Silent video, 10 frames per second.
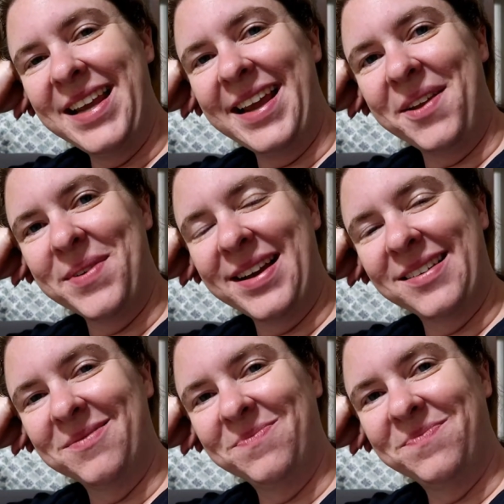
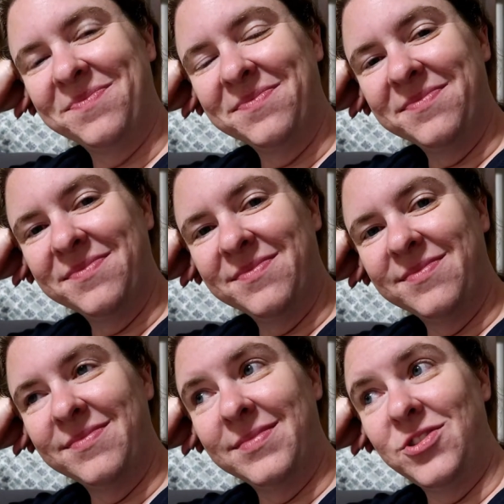anyway.
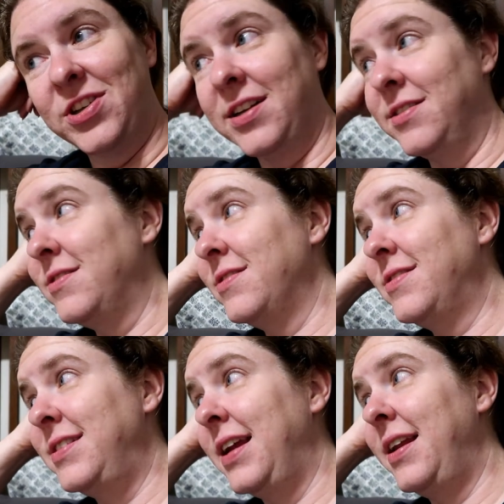John's
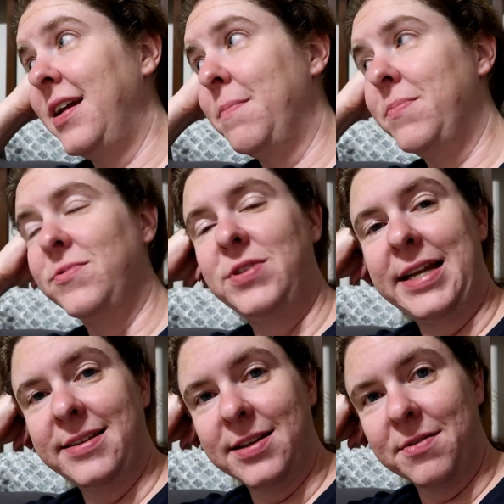standing up,
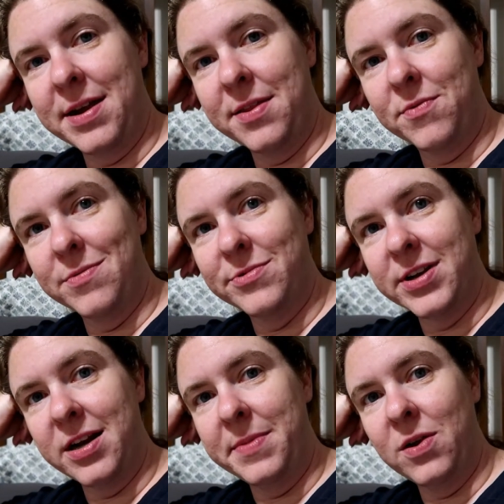dancing around the room,
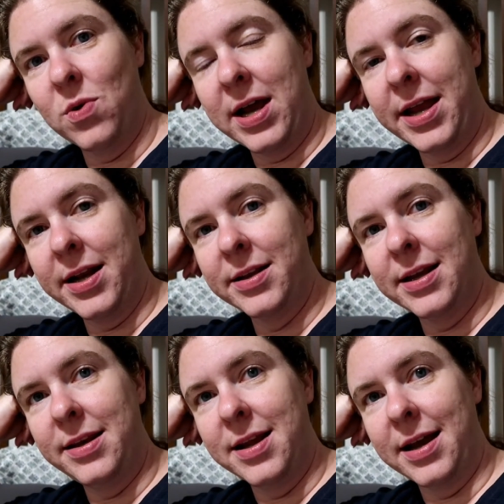trying to be quiet
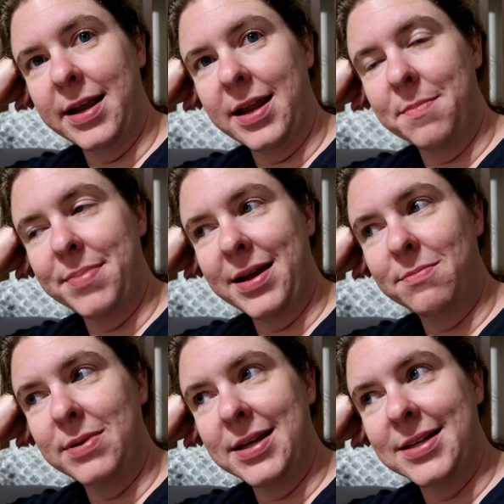and not getting in
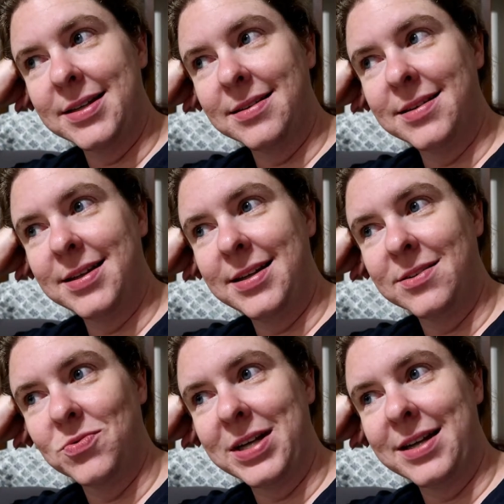bed because he
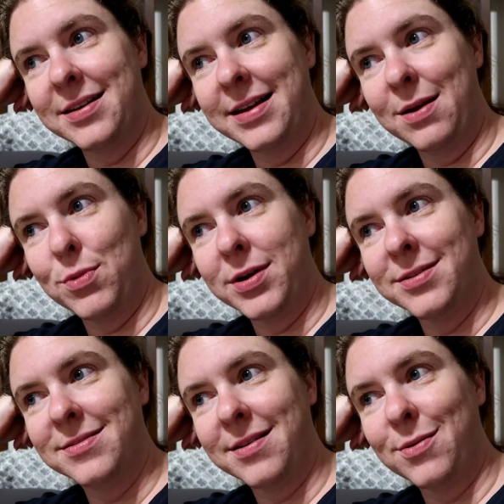doesn't want to get on
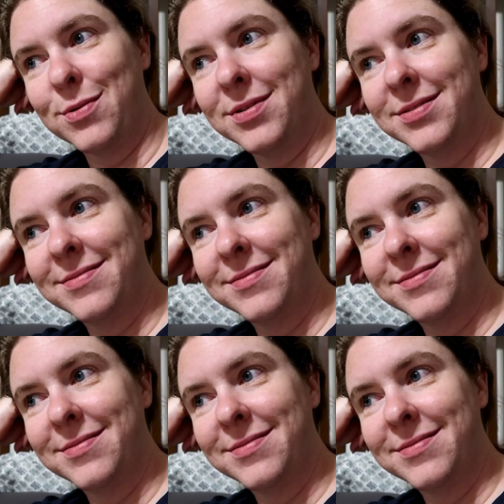camera. So